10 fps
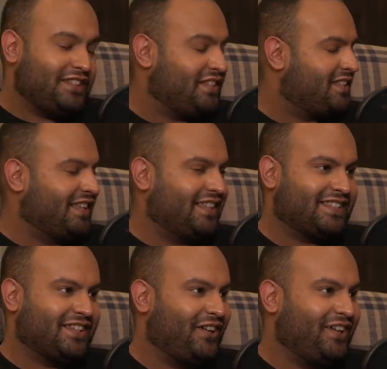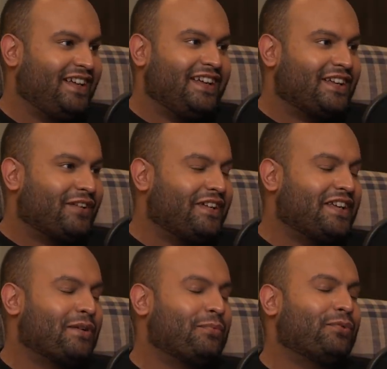She's still a star.
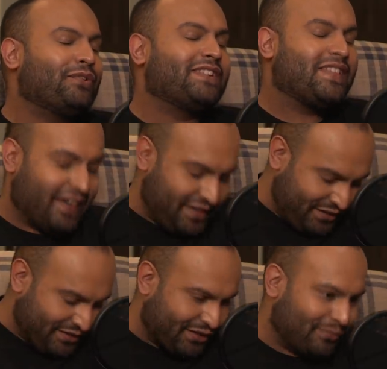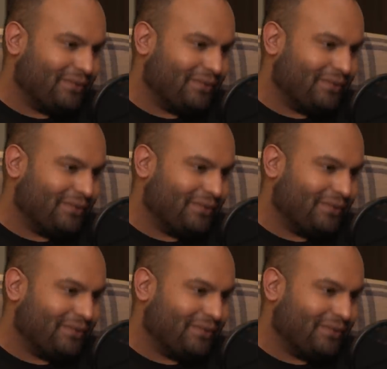Kareena Kapoor, thank you so